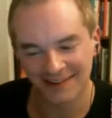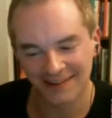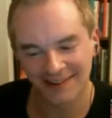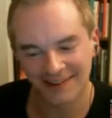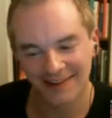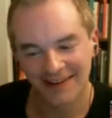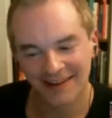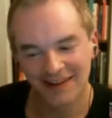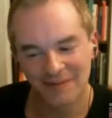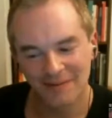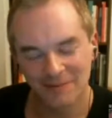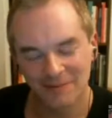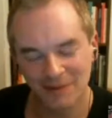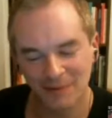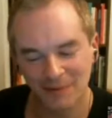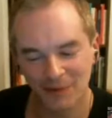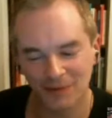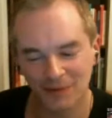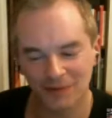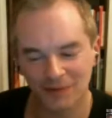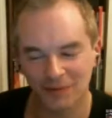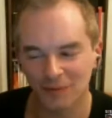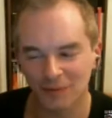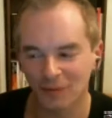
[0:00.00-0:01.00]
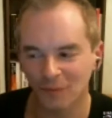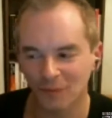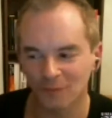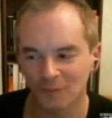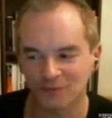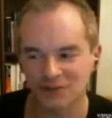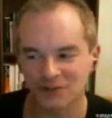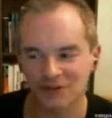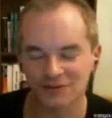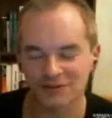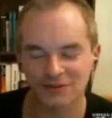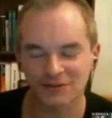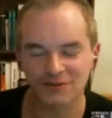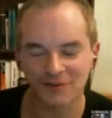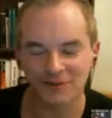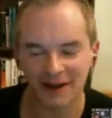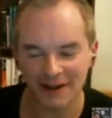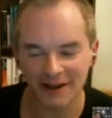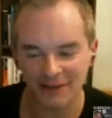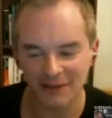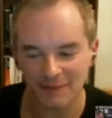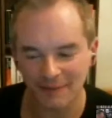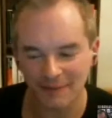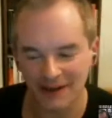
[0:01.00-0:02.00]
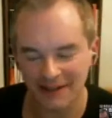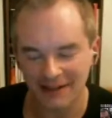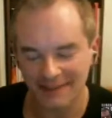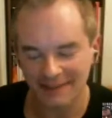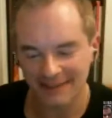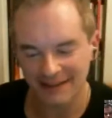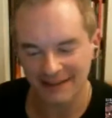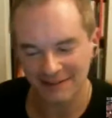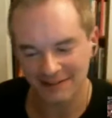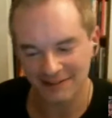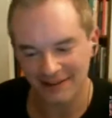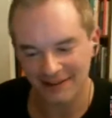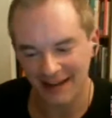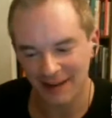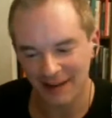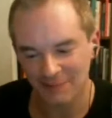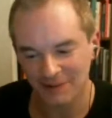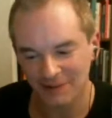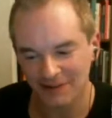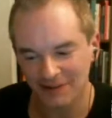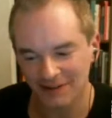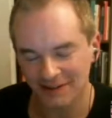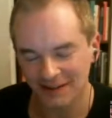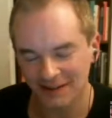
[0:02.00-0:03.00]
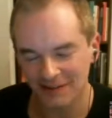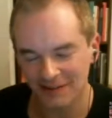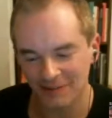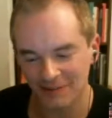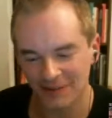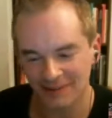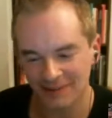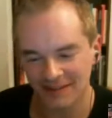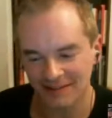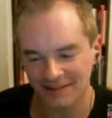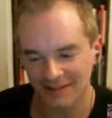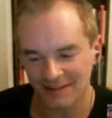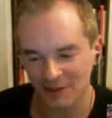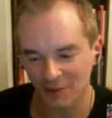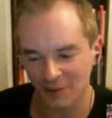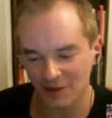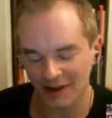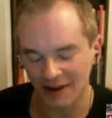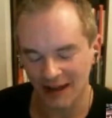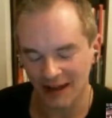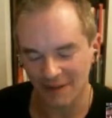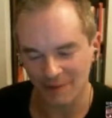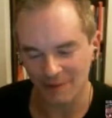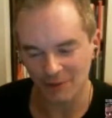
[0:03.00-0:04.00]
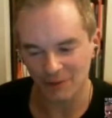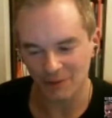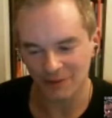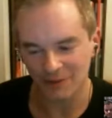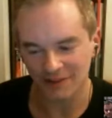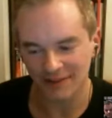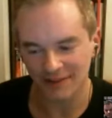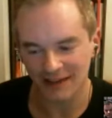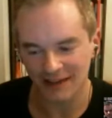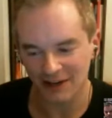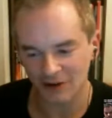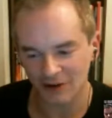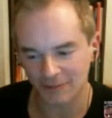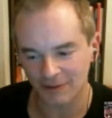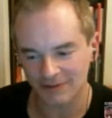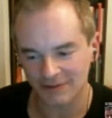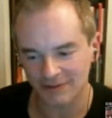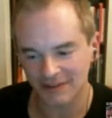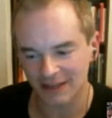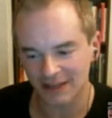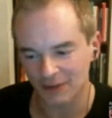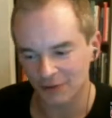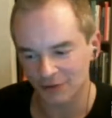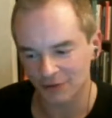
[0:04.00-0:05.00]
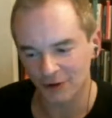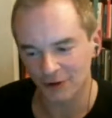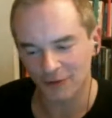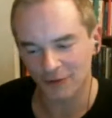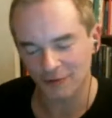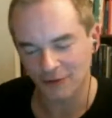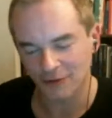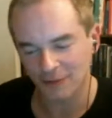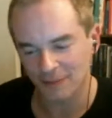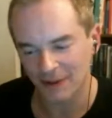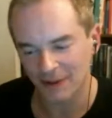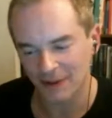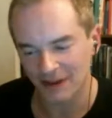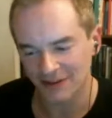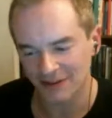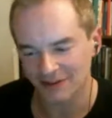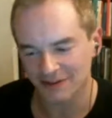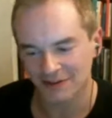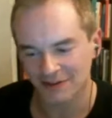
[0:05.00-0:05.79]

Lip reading: People justify the bad things that happened to them, the things they weren't happy with later, by saying it was all for the best.